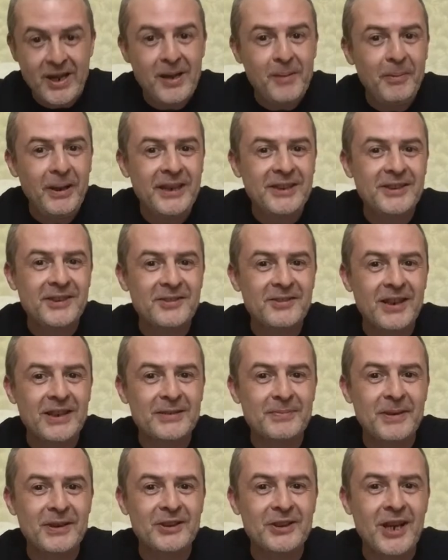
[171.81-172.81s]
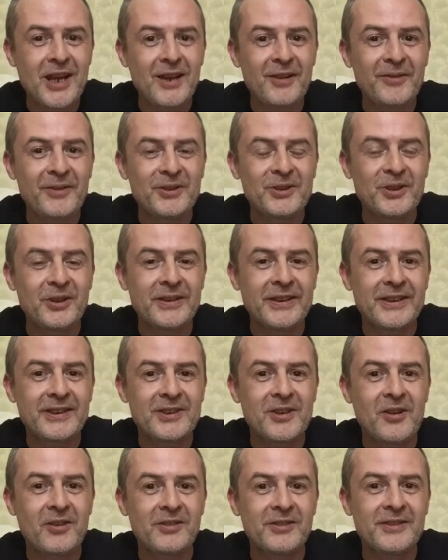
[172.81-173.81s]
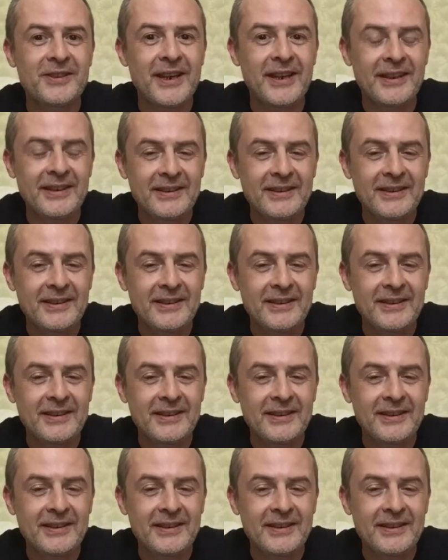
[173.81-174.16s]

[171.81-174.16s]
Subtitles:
Please subscribe to my channel if you enjoyed this content.